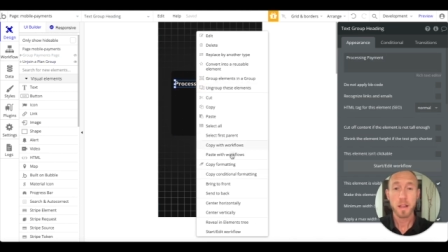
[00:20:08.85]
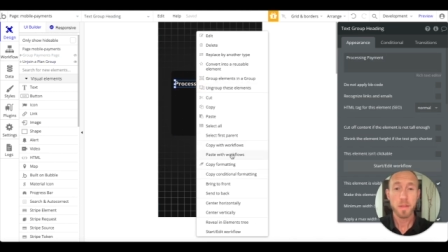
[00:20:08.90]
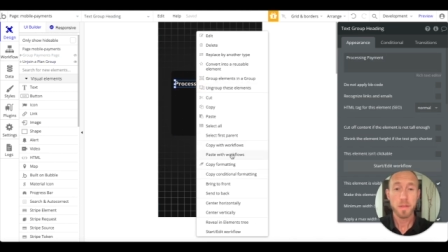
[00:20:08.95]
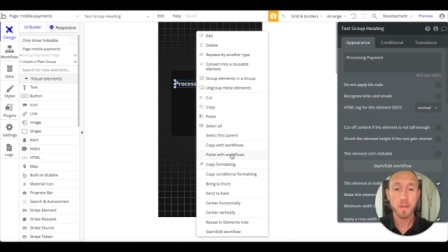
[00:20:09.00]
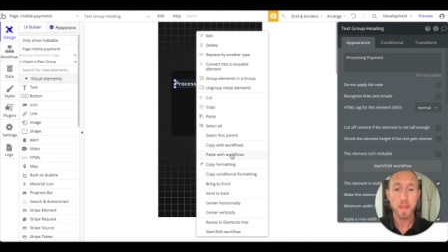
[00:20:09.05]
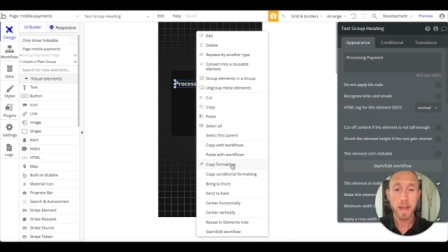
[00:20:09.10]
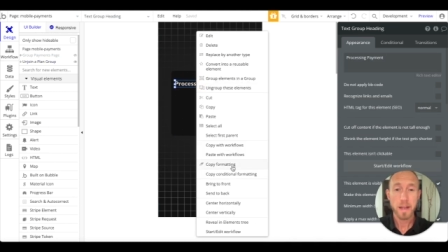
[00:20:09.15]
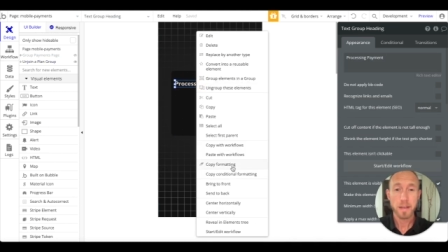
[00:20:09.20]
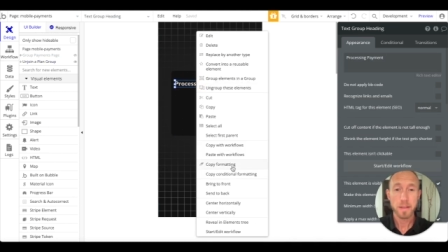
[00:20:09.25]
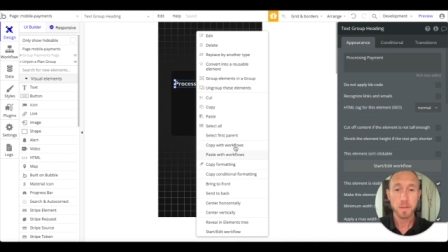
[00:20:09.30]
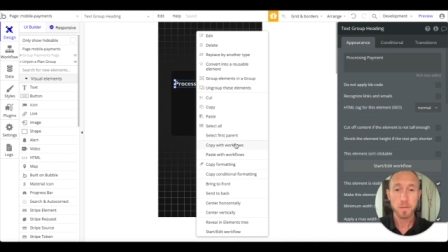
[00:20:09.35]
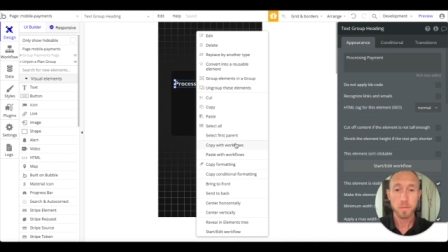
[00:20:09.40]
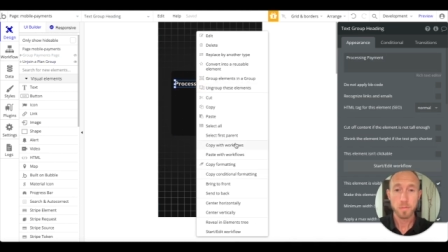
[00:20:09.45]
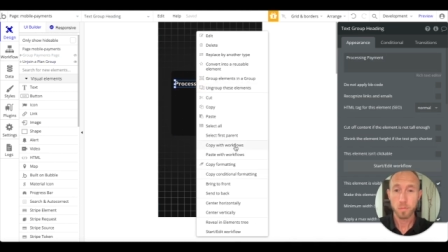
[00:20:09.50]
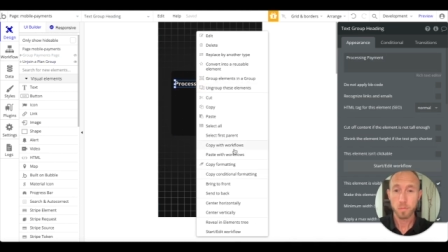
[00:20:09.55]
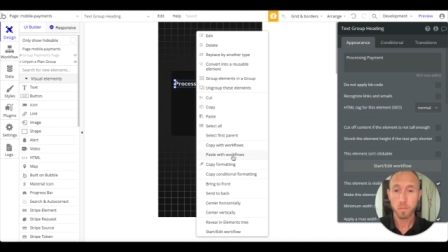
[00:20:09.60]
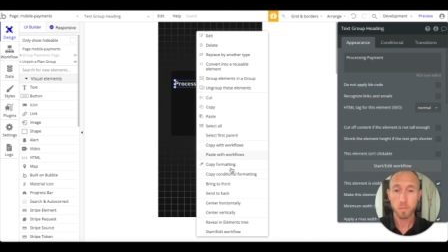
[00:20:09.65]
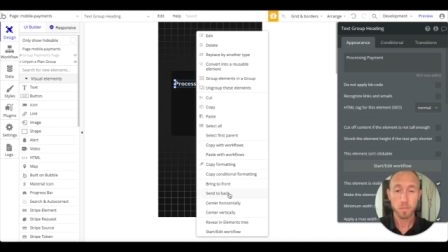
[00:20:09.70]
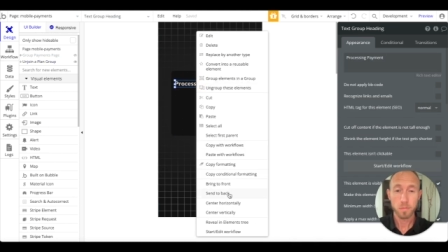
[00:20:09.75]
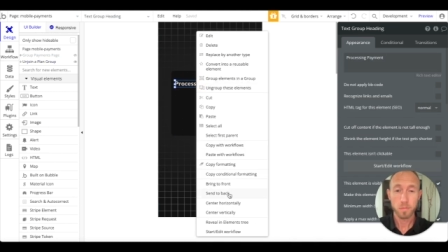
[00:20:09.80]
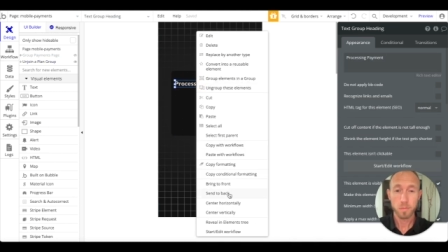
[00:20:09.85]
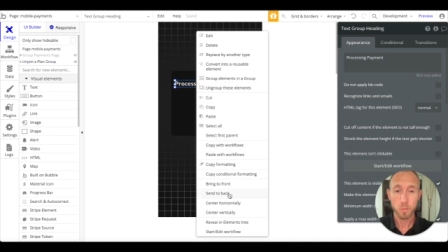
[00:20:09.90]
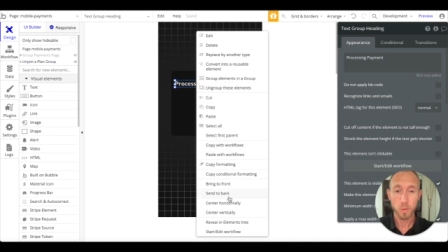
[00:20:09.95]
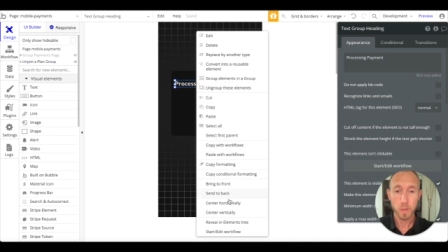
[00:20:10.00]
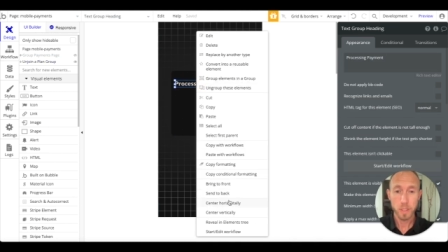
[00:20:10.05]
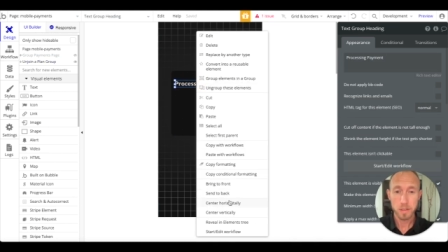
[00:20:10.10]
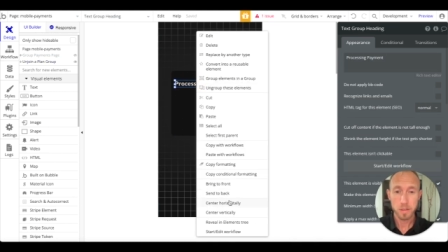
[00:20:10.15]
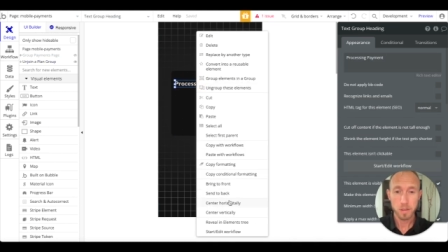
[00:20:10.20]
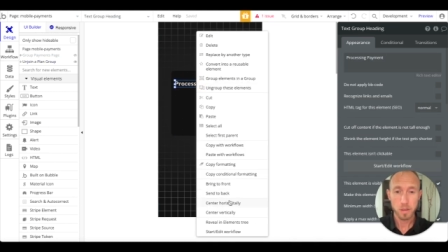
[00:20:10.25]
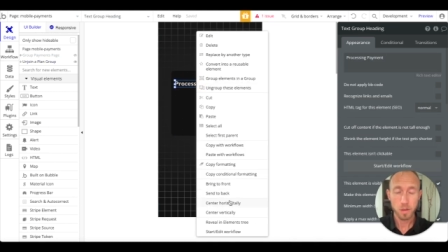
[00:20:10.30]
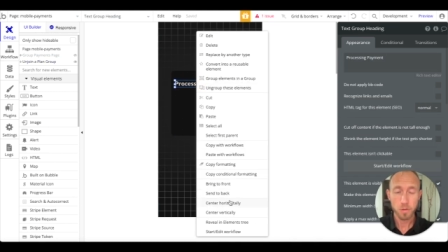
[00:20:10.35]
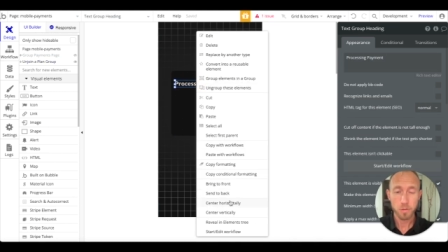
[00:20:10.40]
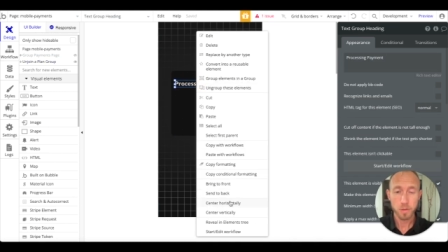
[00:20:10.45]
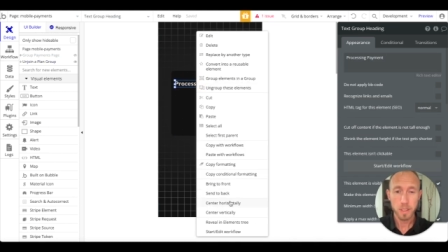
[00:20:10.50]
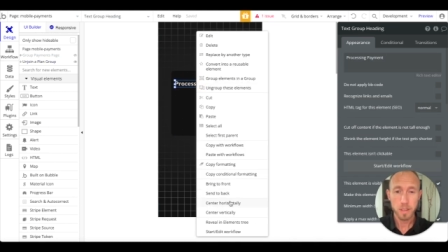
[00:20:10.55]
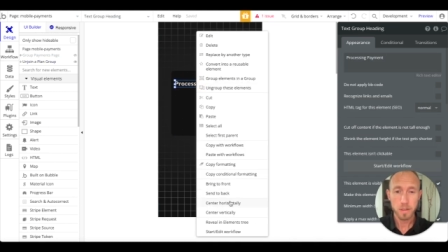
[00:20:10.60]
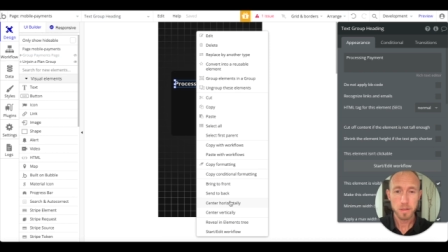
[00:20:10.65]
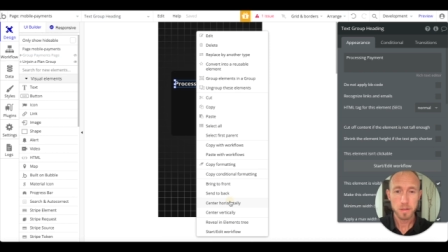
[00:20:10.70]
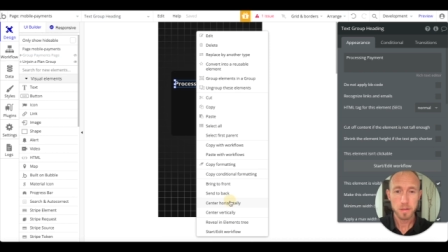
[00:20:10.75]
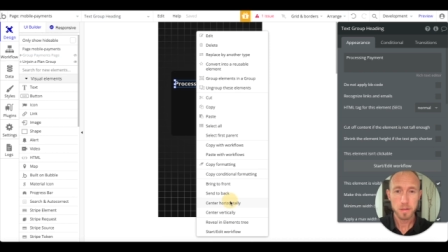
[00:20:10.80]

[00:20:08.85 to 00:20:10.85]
that when it's loading,